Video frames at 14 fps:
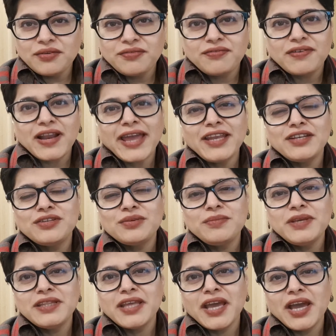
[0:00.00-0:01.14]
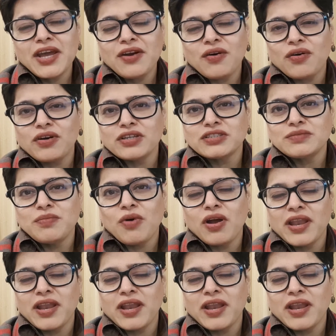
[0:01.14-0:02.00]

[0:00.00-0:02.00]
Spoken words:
flight to be there or a small